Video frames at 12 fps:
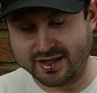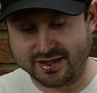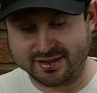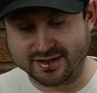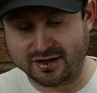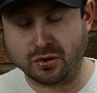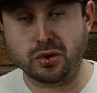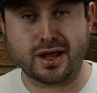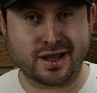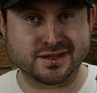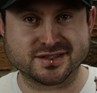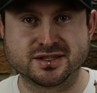and
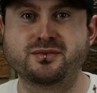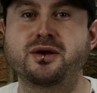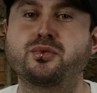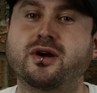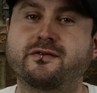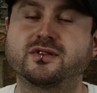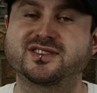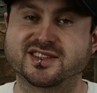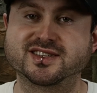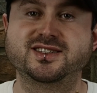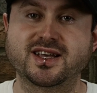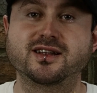as is my preference,
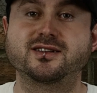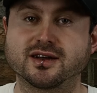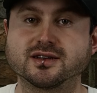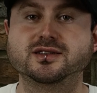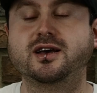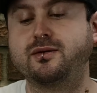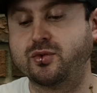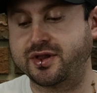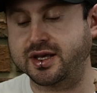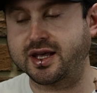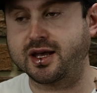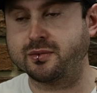this set does come with
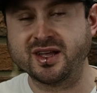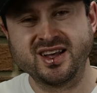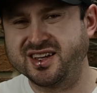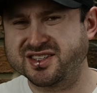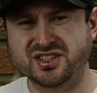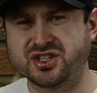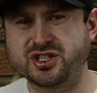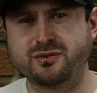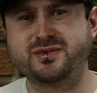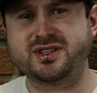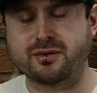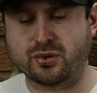a game. It's just
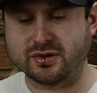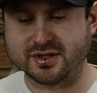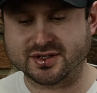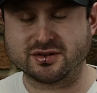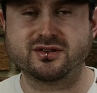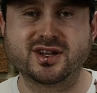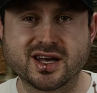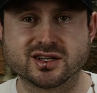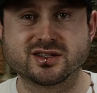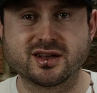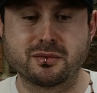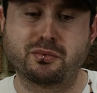shipped separately, so you can
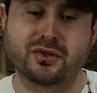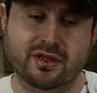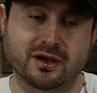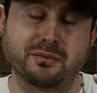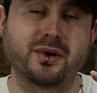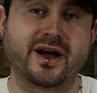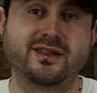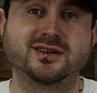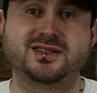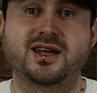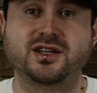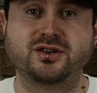actually, I think, buy this
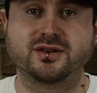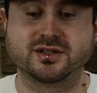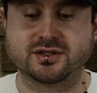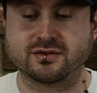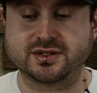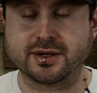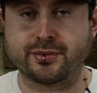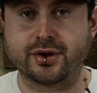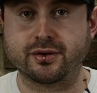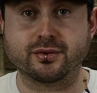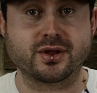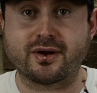statue as its own separate
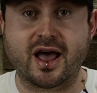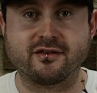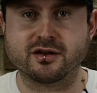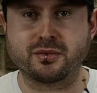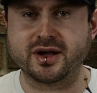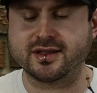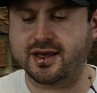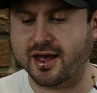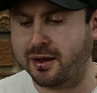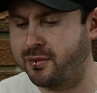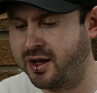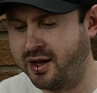unit without having to buy the
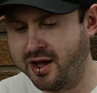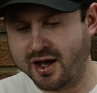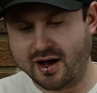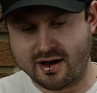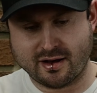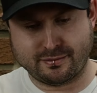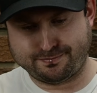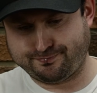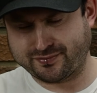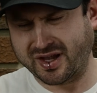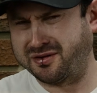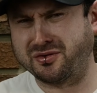game. I
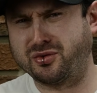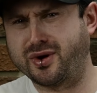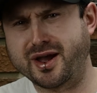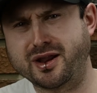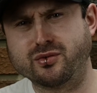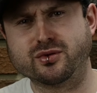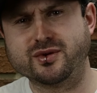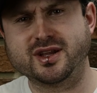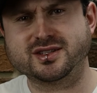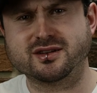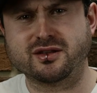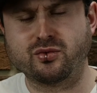don't know why anyone would
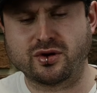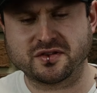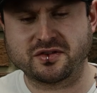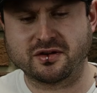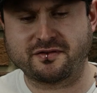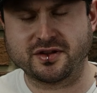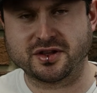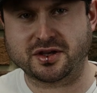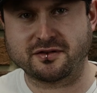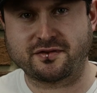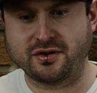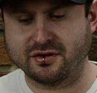necessarily want to. I feel
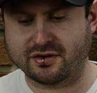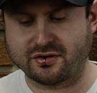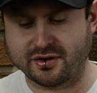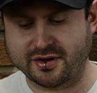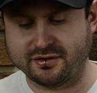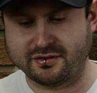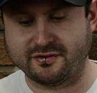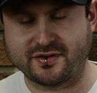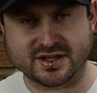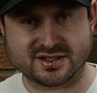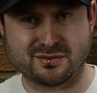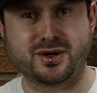like if you're going to
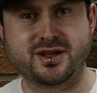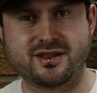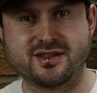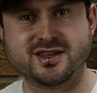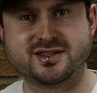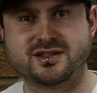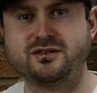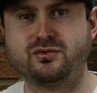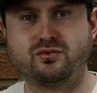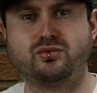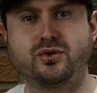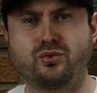invest the money in this,
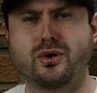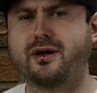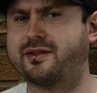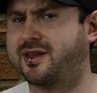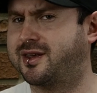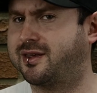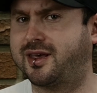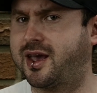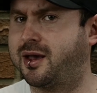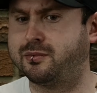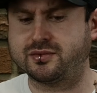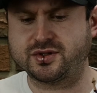you would want the
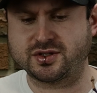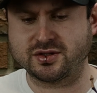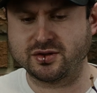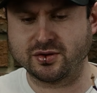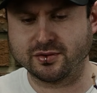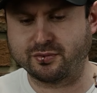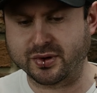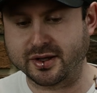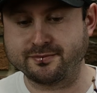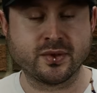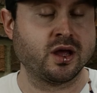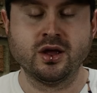game too, but